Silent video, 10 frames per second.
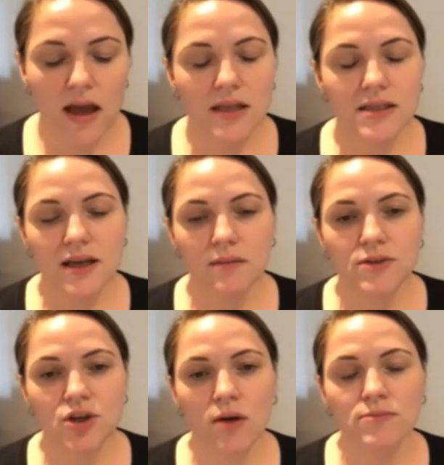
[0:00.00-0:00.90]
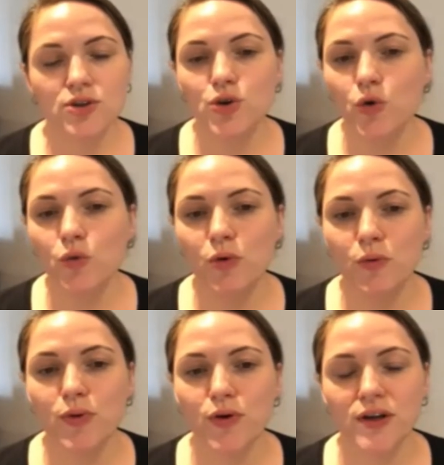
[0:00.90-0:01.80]
And sometimes
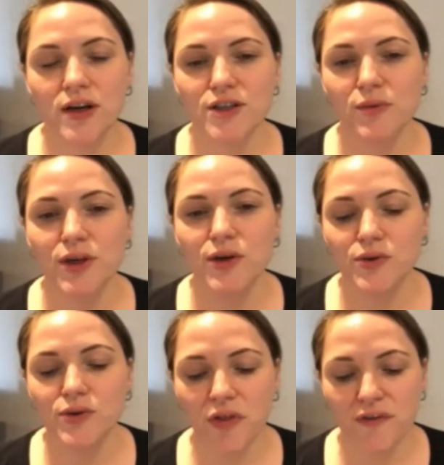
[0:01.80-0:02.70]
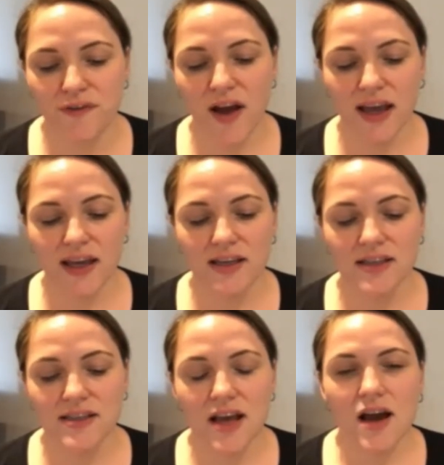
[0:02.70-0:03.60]
normal products that we use on the
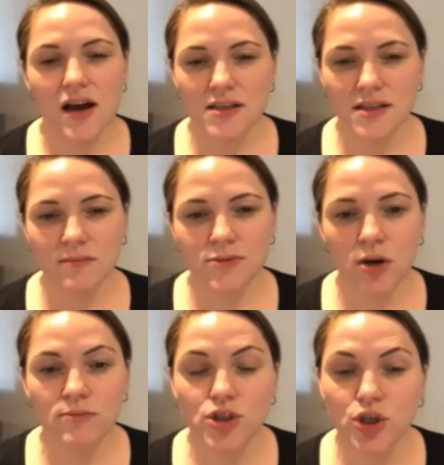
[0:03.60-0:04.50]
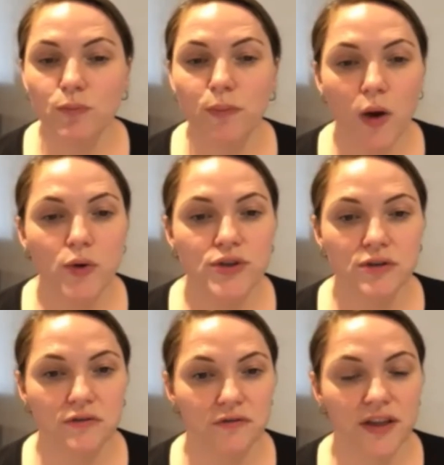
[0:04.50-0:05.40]
face are sometimes too
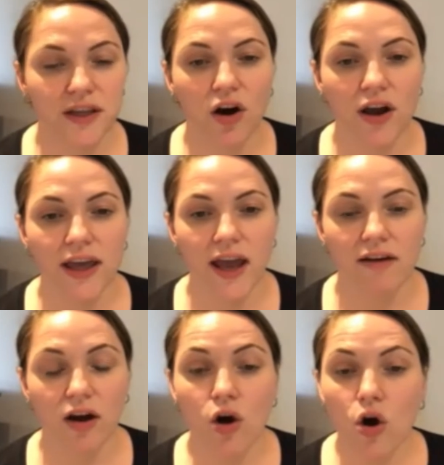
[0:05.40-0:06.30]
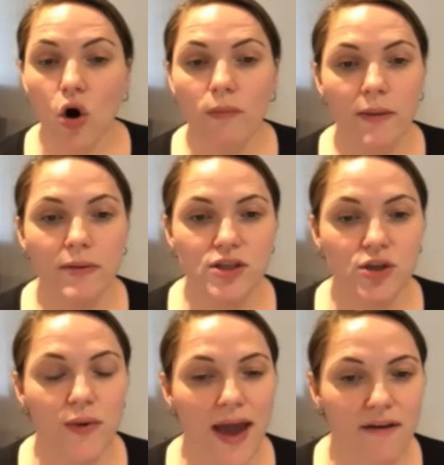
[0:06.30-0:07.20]
potent for the eye area or maybe
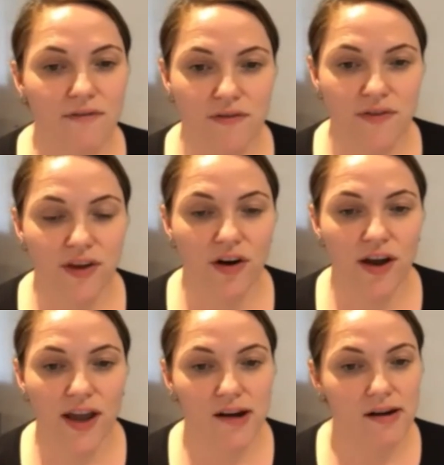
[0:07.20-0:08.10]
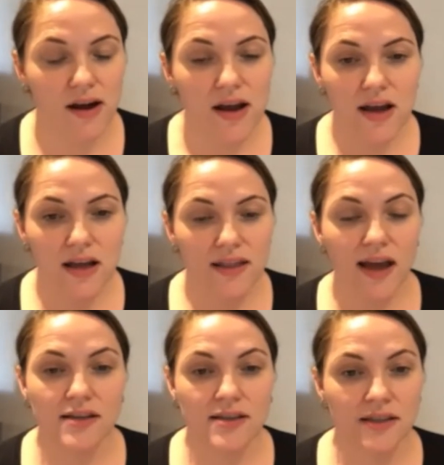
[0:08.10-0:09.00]
too heavy for the eye area. And that
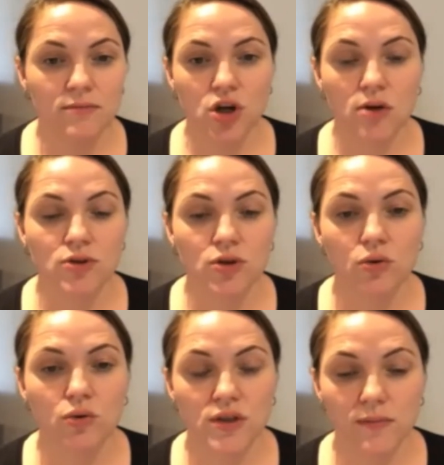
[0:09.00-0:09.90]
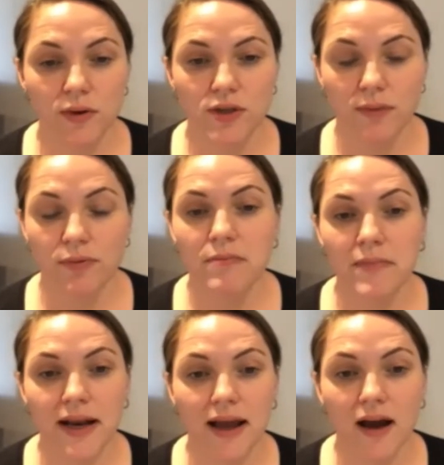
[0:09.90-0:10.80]
can sometimes cause a build-up of
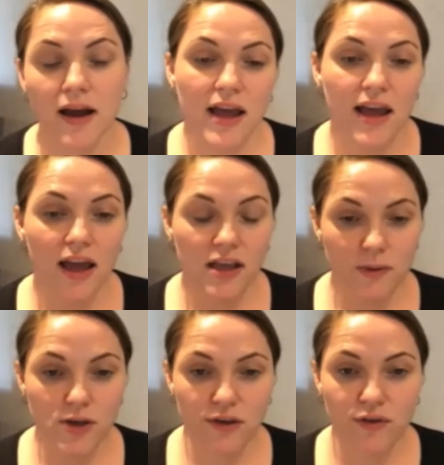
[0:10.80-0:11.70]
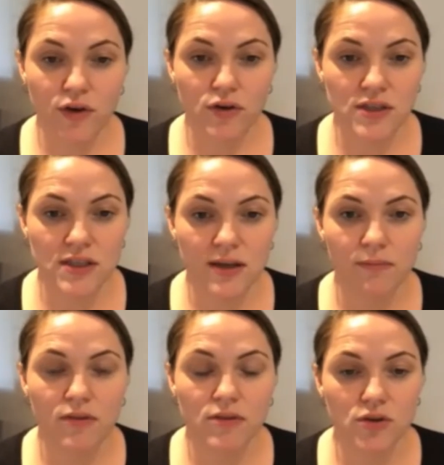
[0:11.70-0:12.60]
milia, especially if you're using
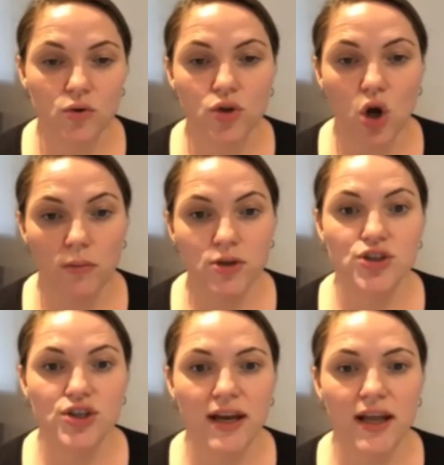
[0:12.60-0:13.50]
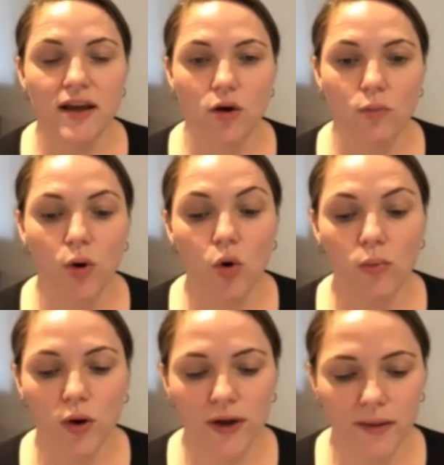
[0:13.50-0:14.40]
something that's called comedogenic or pore
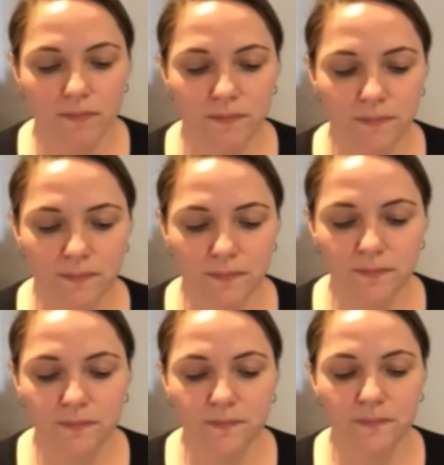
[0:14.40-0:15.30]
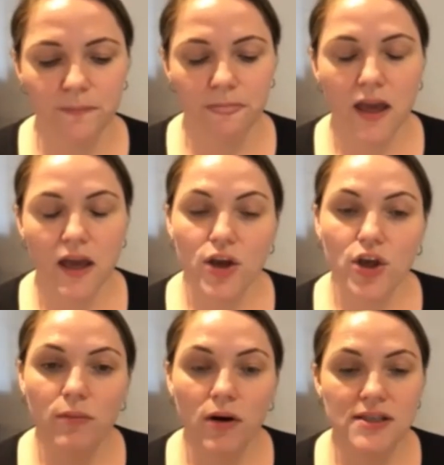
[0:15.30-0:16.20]
blocking.
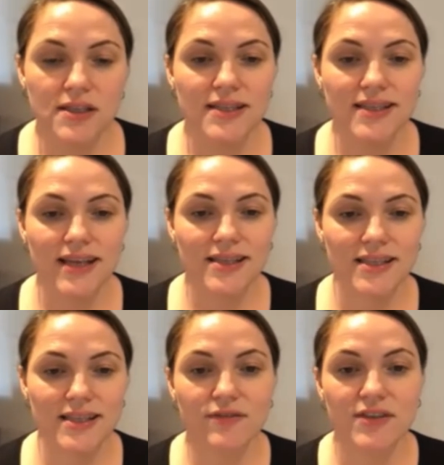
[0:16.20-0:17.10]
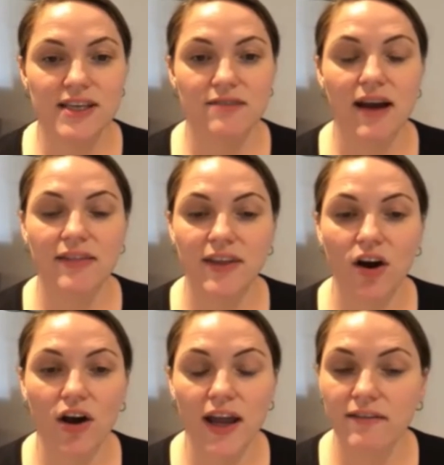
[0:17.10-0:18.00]
You might see sensitivity around the
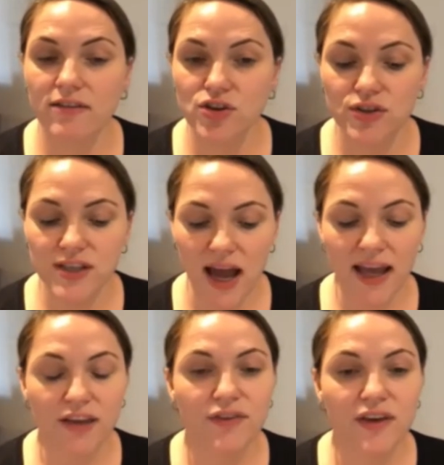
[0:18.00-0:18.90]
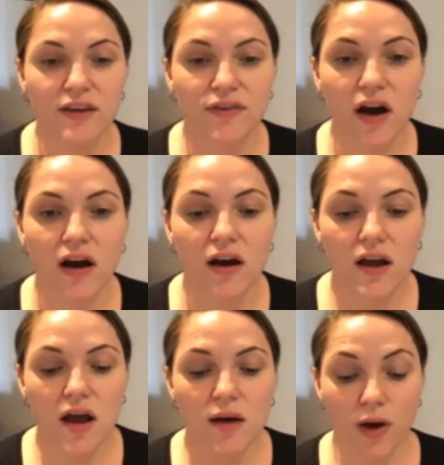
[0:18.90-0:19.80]
eye area due to hay fever,
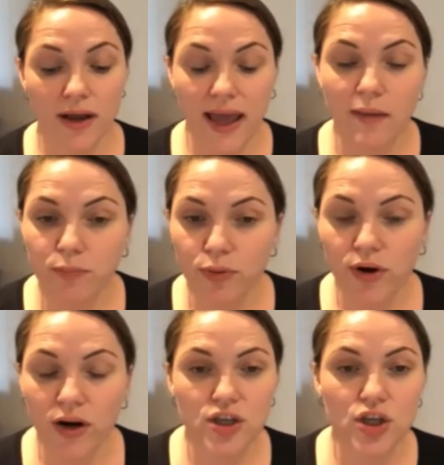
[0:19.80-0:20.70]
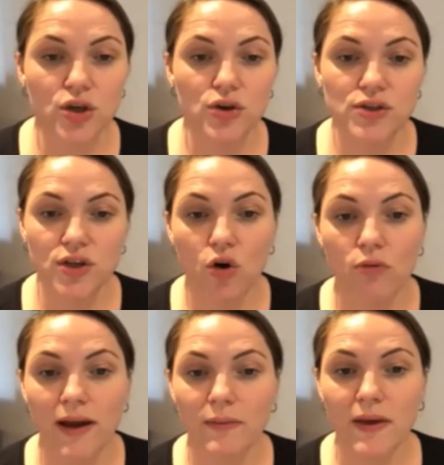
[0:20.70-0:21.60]
again, products that you're using, or
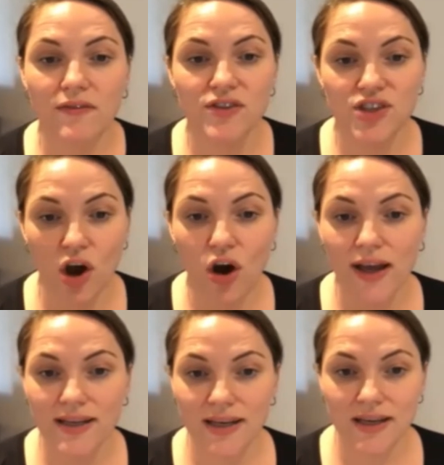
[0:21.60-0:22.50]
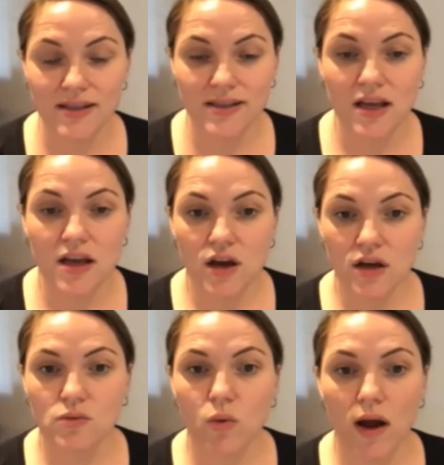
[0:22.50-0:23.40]
maybe even tiredness
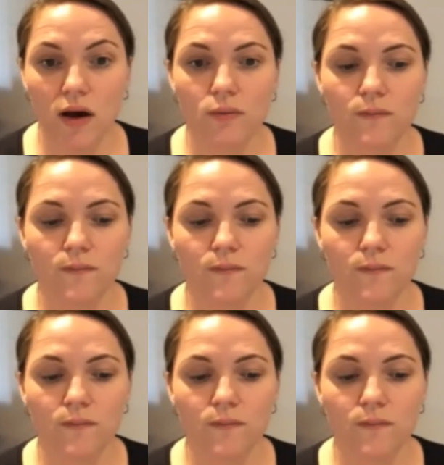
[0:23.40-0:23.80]
as well.